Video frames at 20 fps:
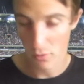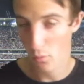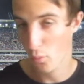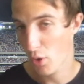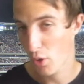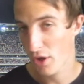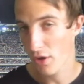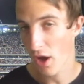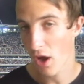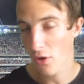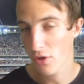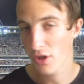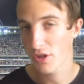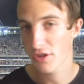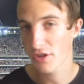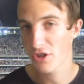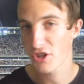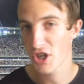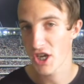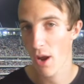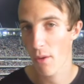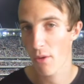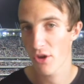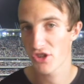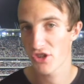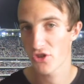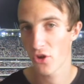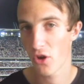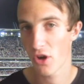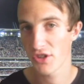we know that the
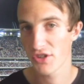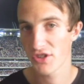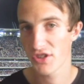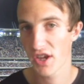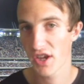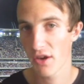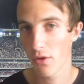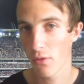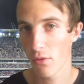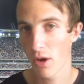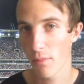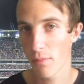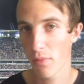GWS Giants are